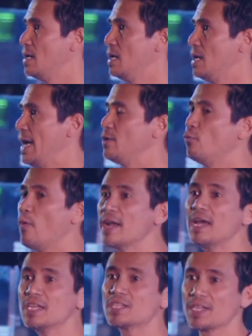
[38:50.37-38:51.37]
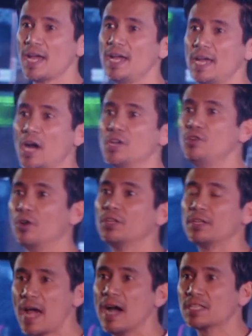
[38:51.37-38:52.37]
And when I say, are you on
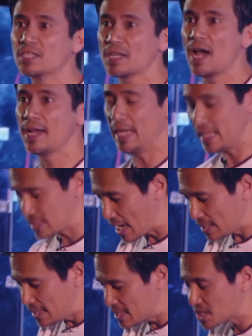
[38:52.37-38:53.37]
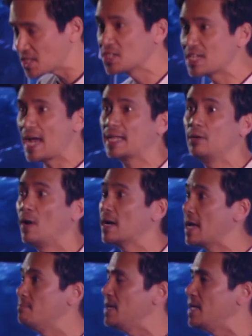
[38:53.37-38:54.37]
God's side, this is exactly what I
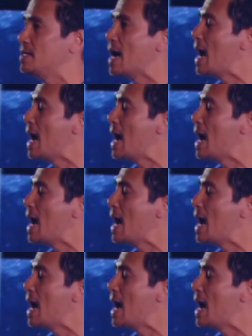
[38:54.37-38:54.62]
mean.